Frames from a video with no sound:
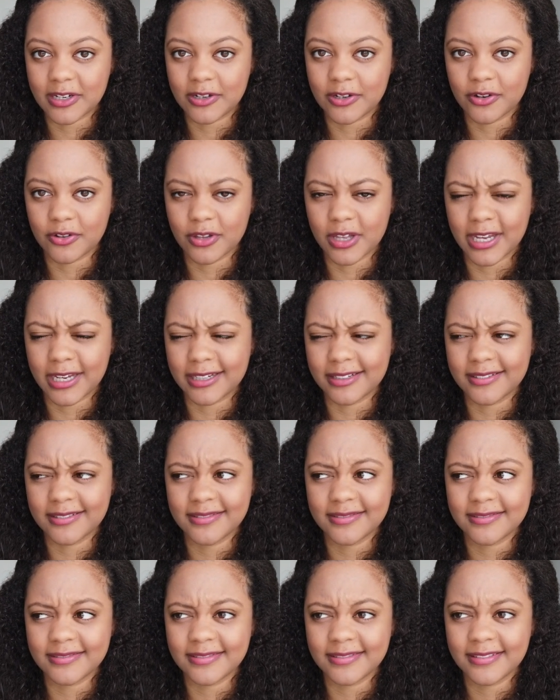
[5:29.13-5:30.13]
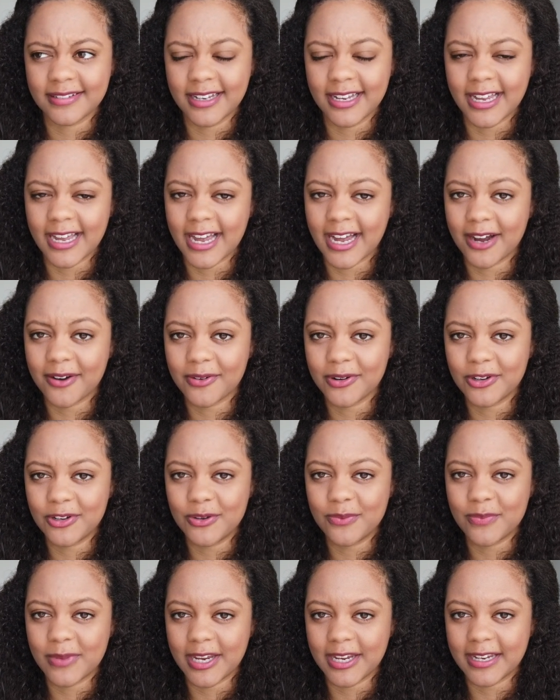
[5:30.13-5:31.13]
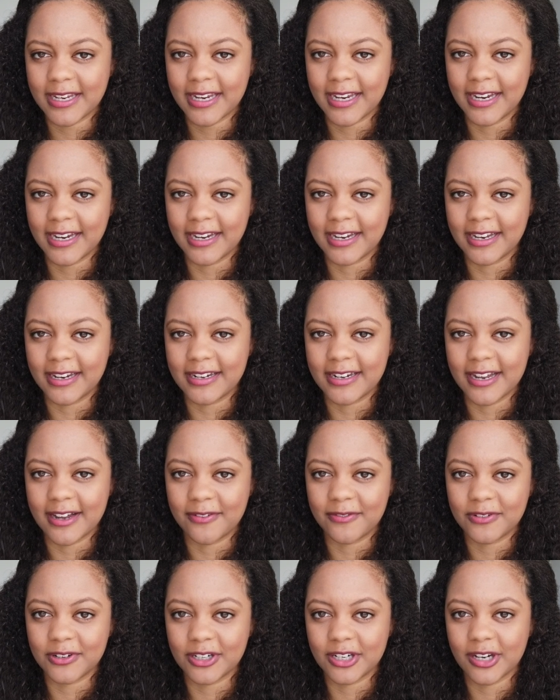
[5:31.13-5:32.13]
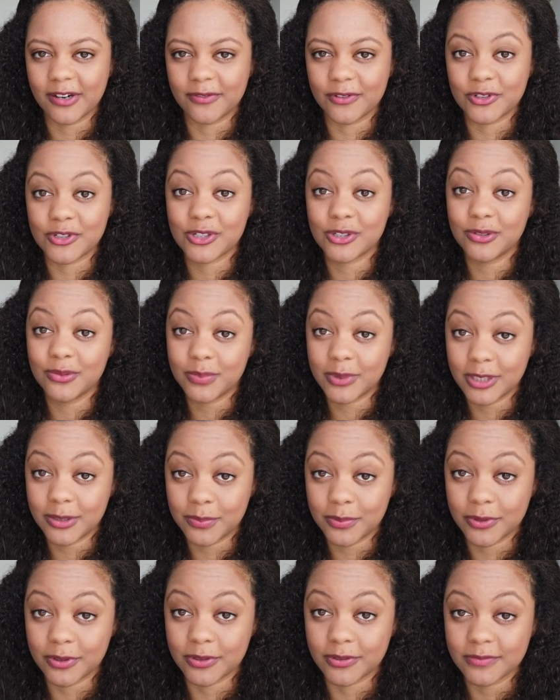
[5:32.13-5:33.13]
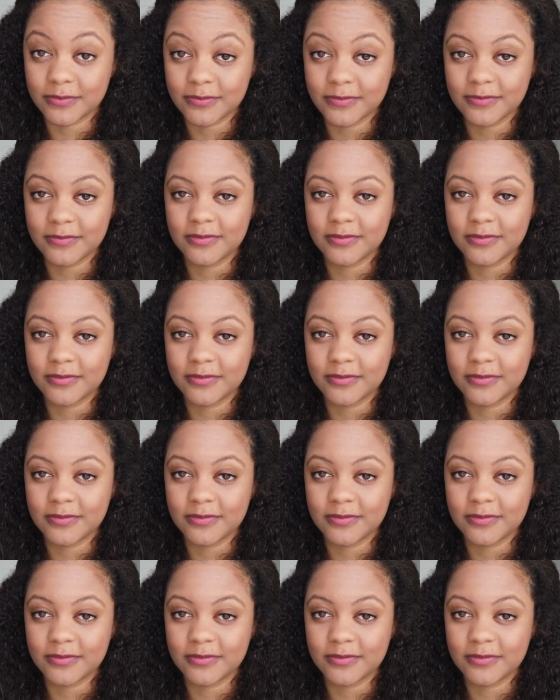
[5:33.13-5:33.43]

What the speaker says: And you're like, how are you making enough to cover 2 people